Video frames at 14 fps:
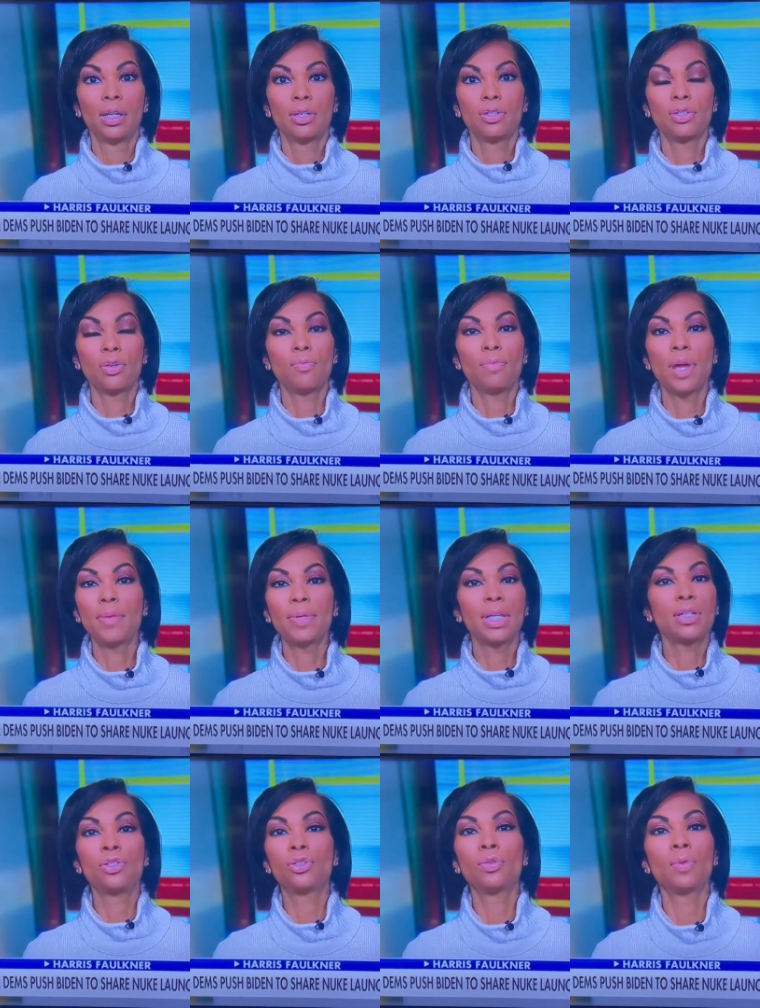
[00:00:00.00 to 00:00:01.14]
So maybe
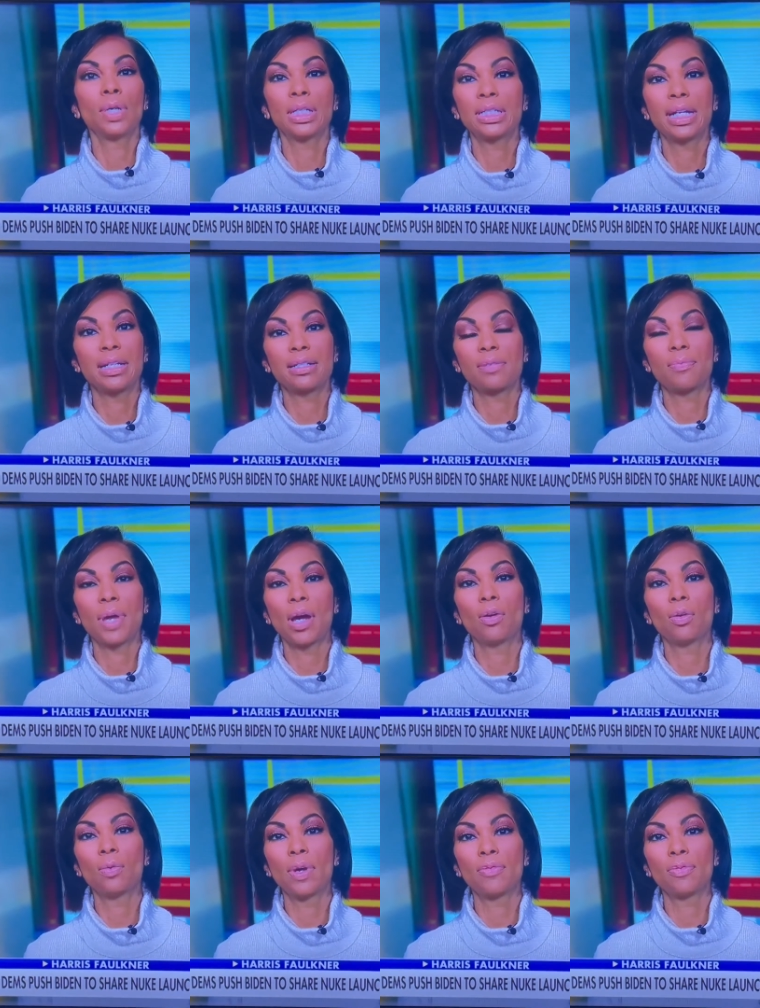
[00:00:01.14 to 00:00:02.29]
they do want to take some power
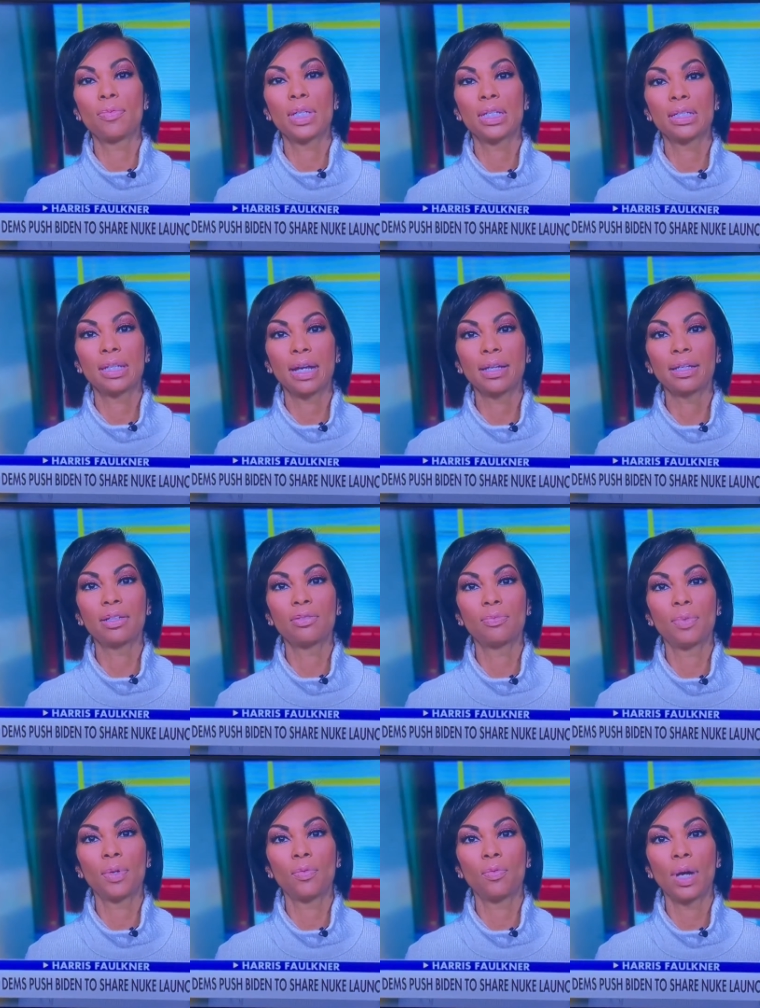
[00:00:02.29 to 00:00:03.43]
away from the executive,
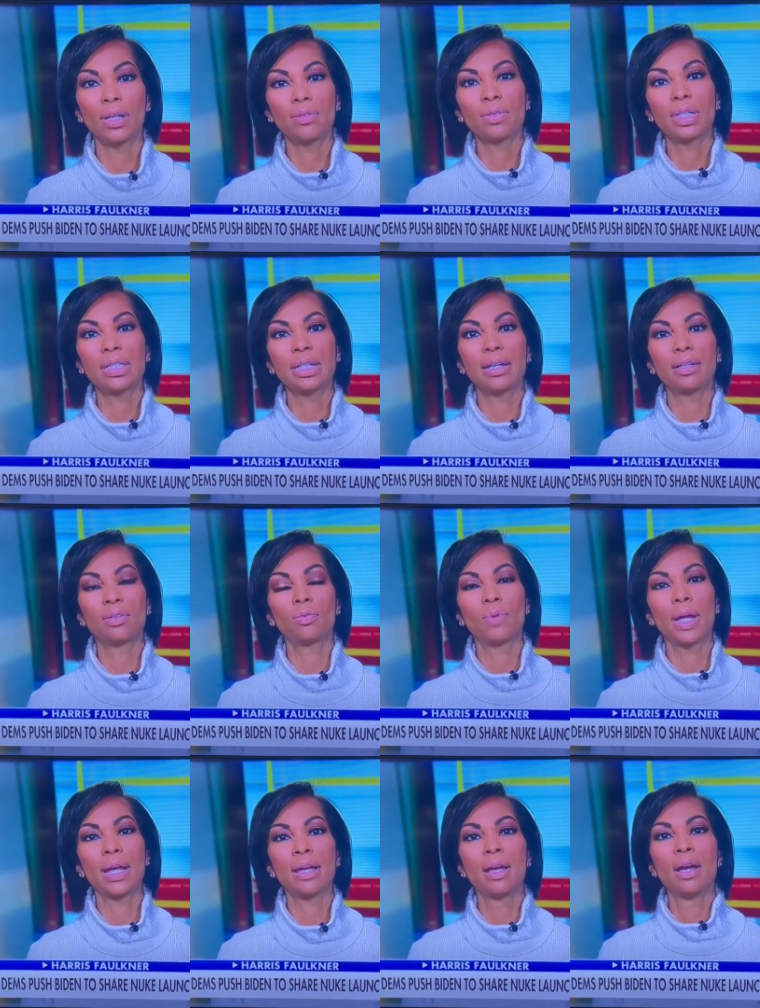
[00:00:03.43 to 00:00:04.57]
but why don't they take it
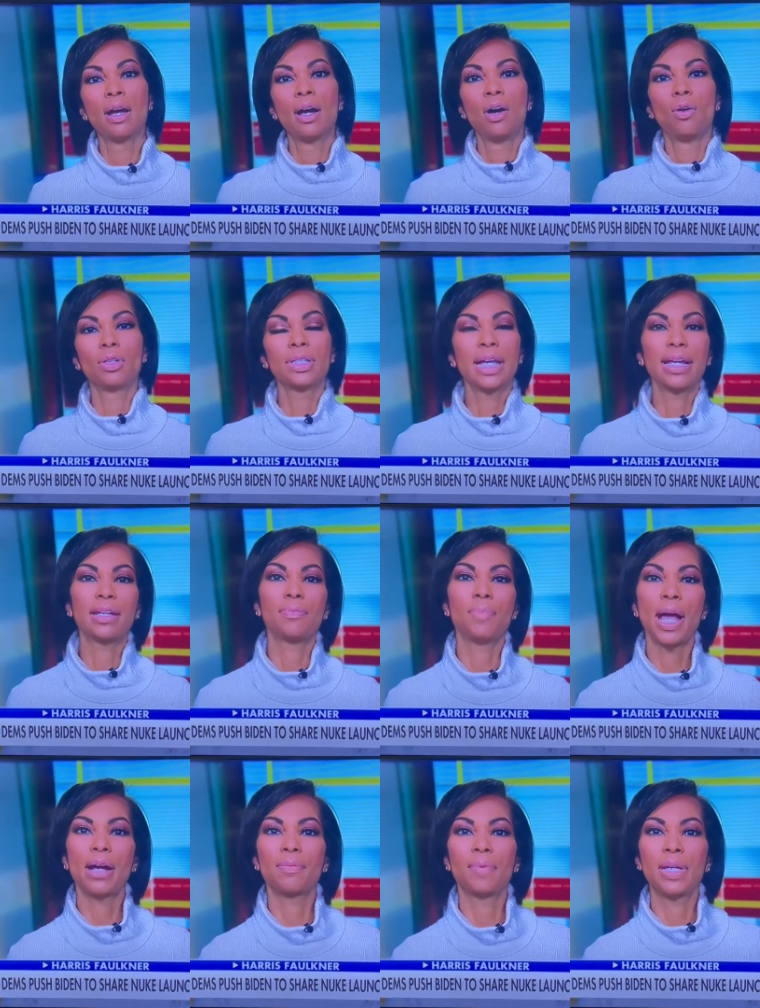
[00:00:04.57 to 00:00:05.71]
away or take it
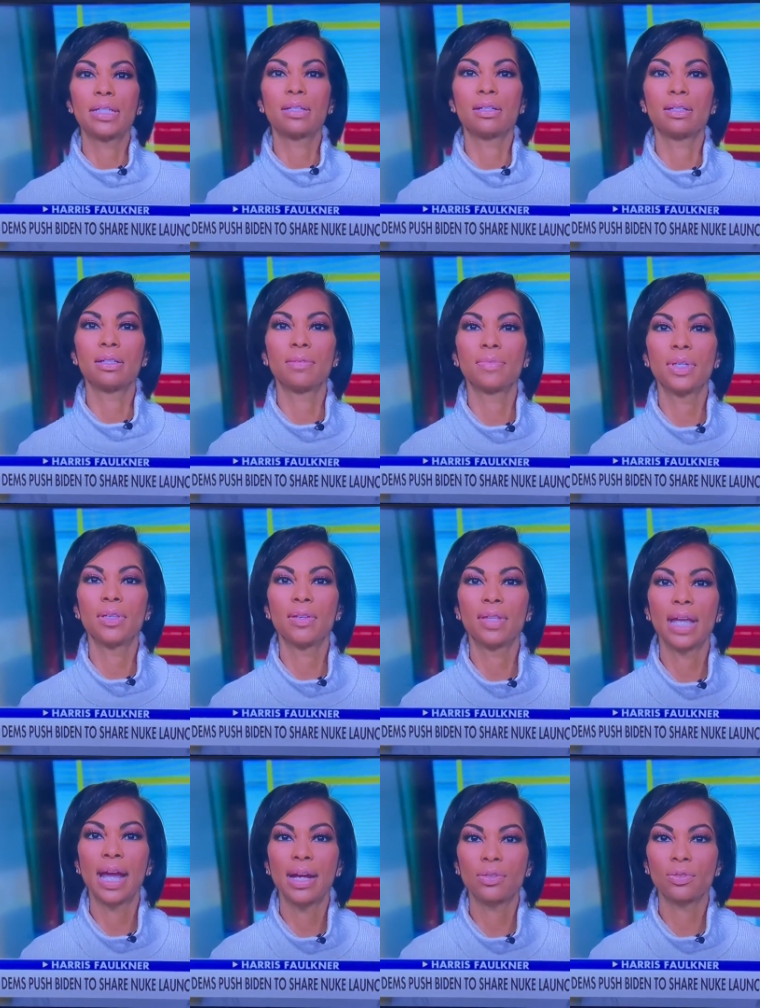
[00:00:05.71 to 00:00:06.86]
back based on something that
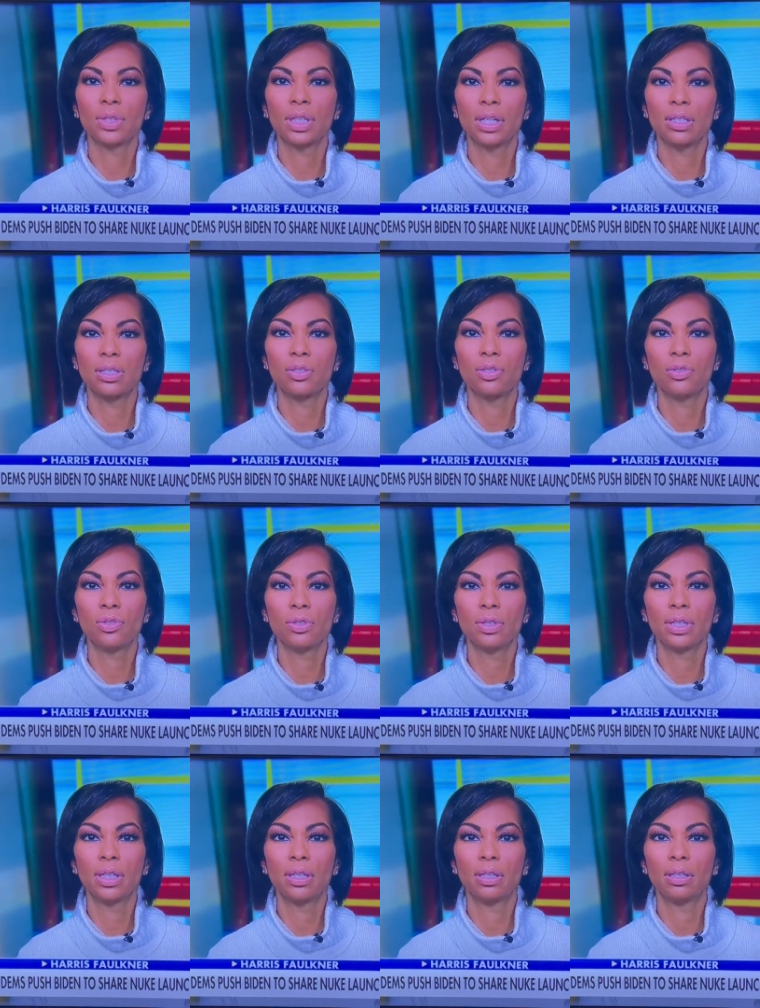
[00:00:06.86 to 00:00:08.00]
they actually
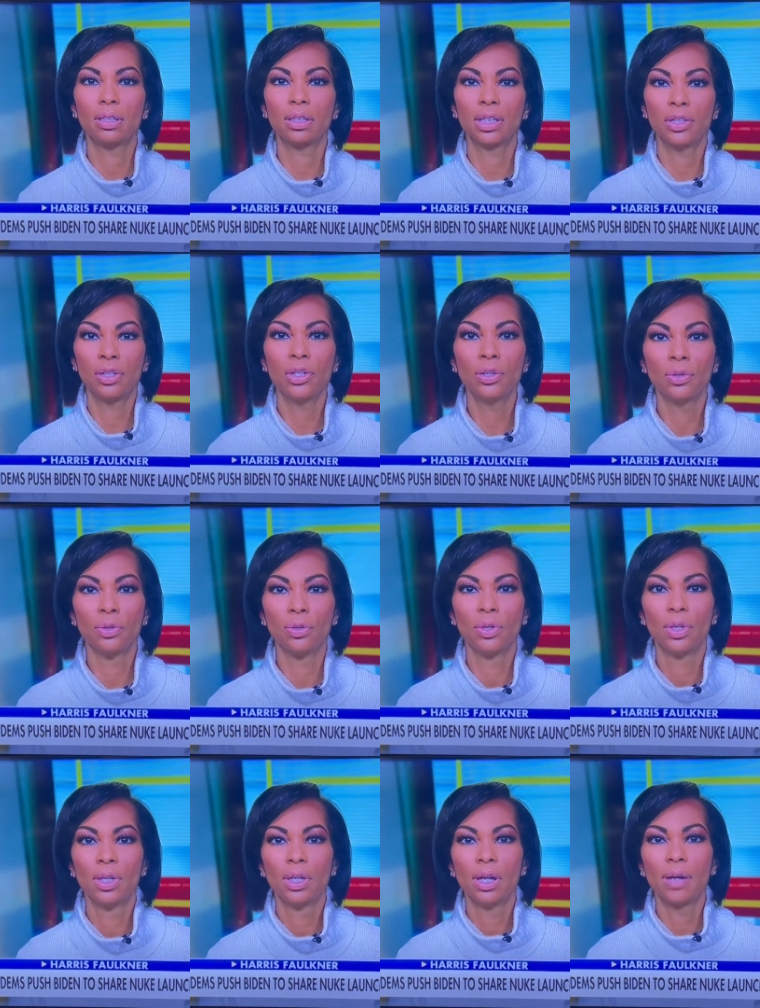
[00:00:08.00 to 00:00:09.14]
constitutionally can do?
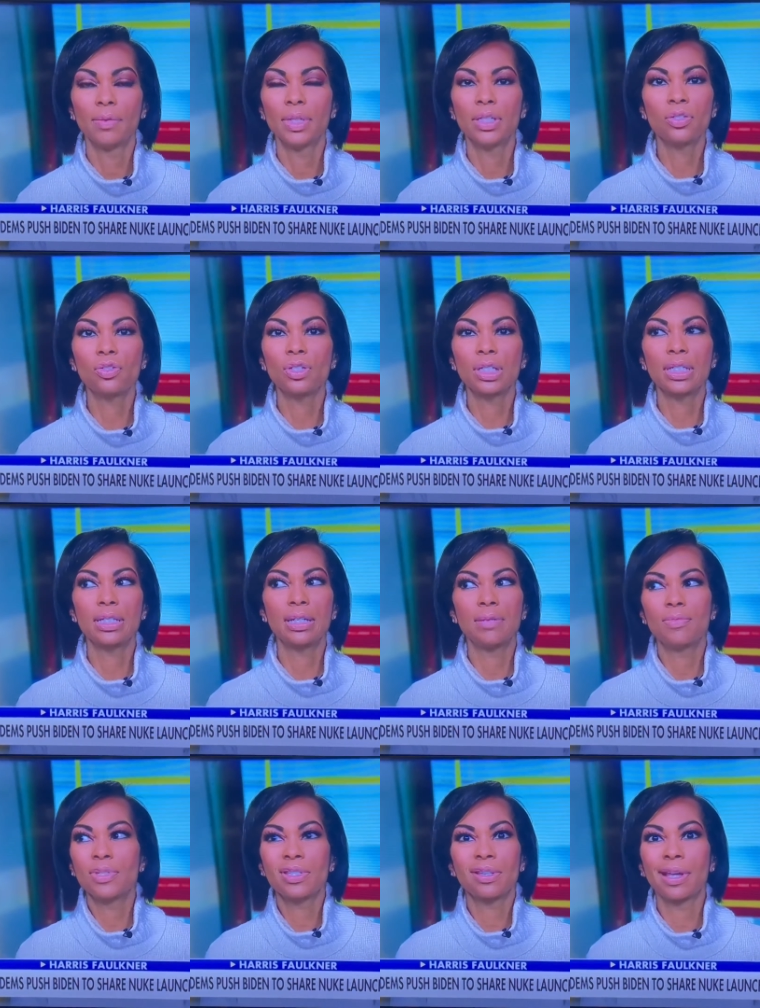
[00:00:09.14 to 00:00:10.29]
I mean, this just
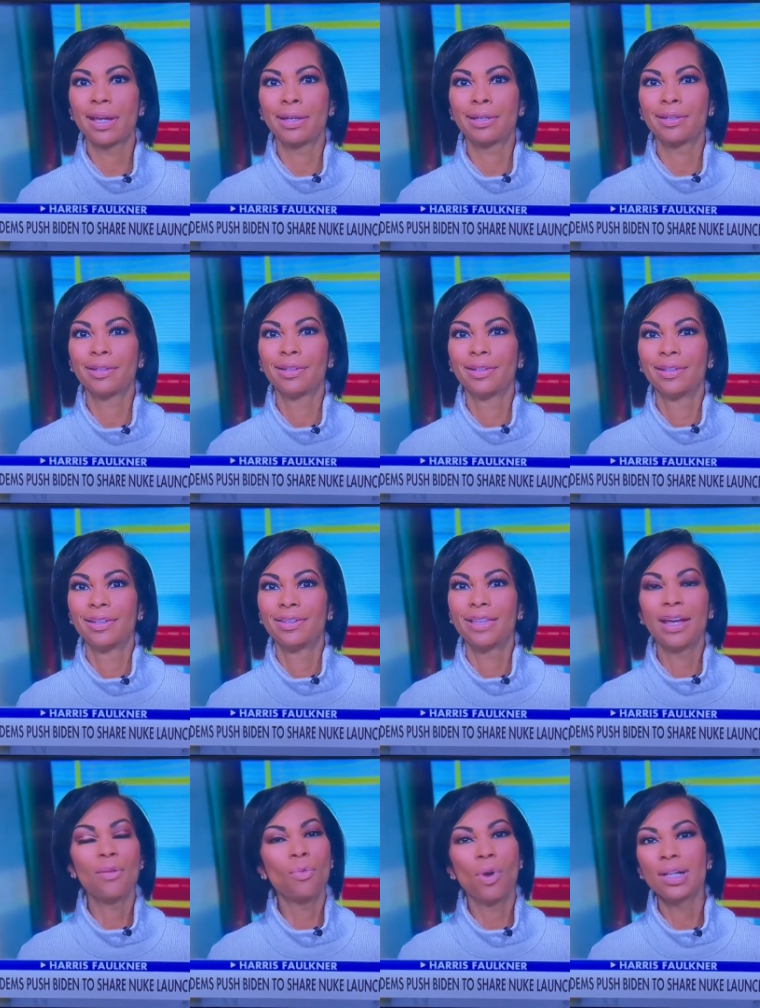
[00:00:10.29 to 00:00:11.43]
seems like
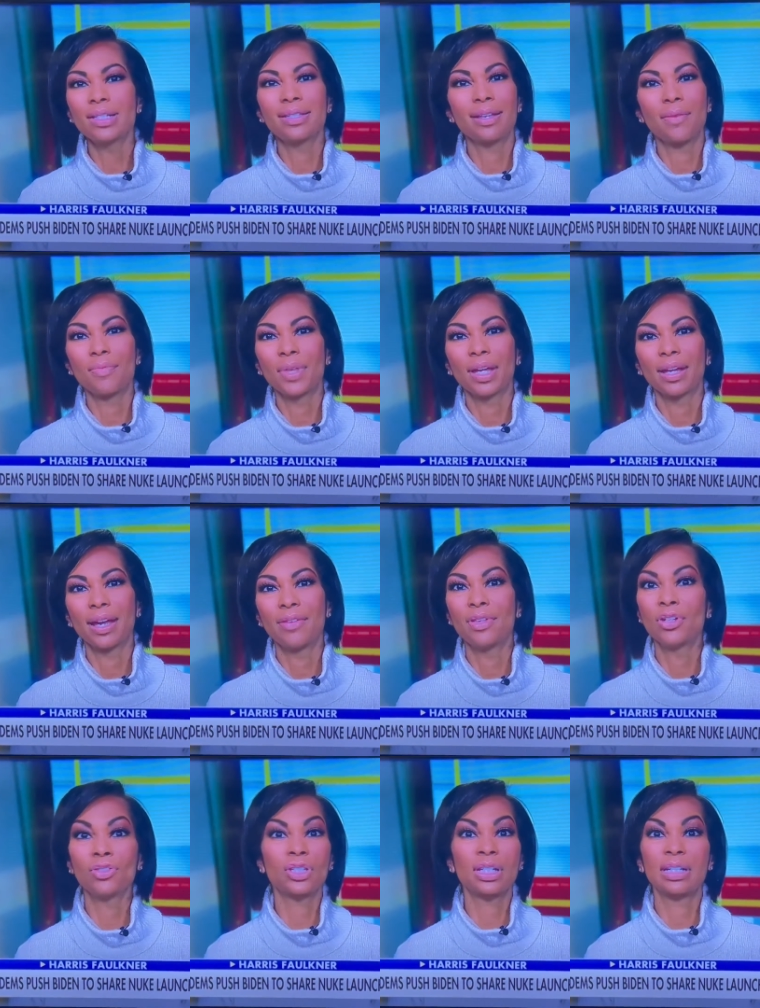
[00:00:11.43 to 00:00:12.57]
they want something and
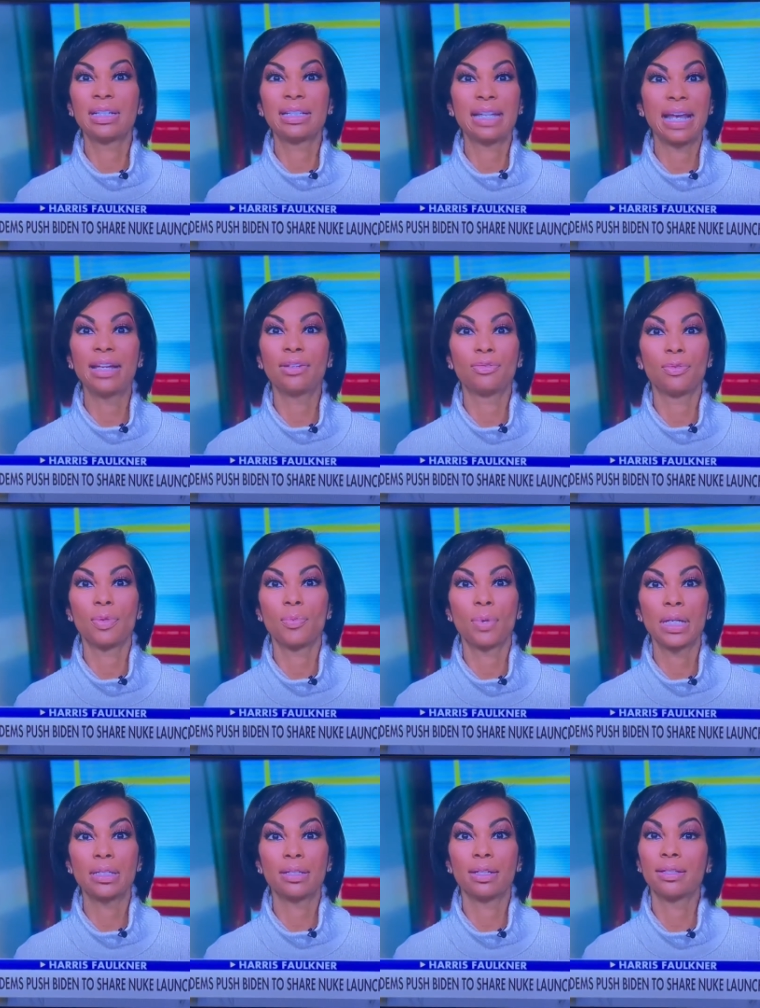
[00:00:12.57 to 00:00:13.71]
they're just going to take it from the
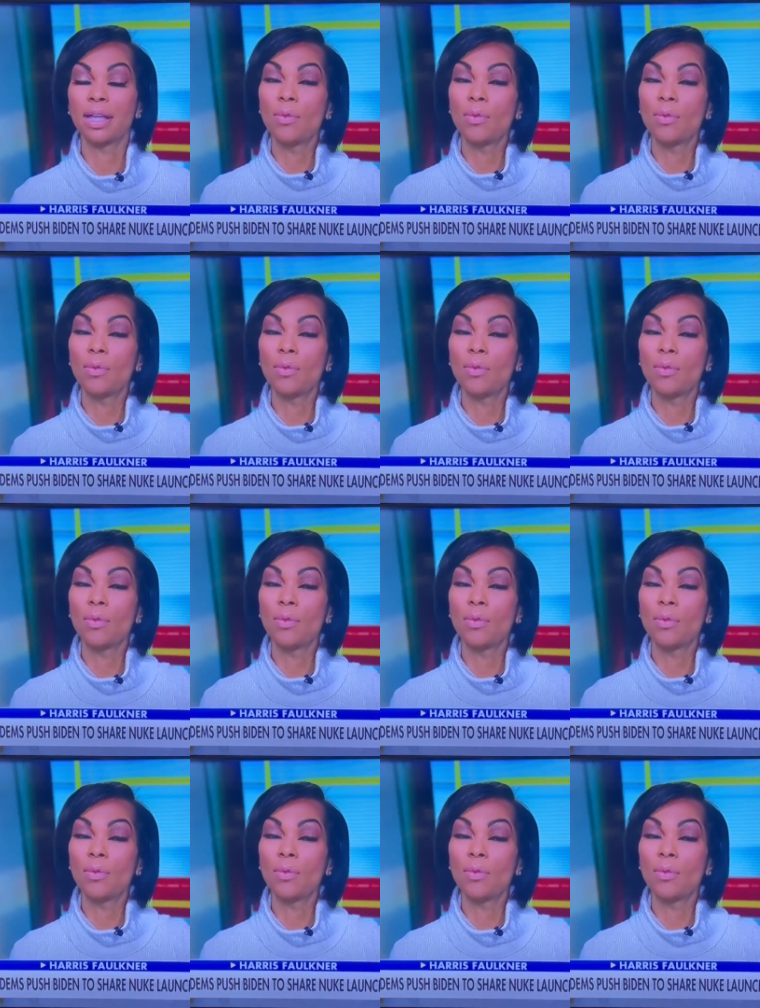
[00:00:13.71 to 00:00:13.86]
president.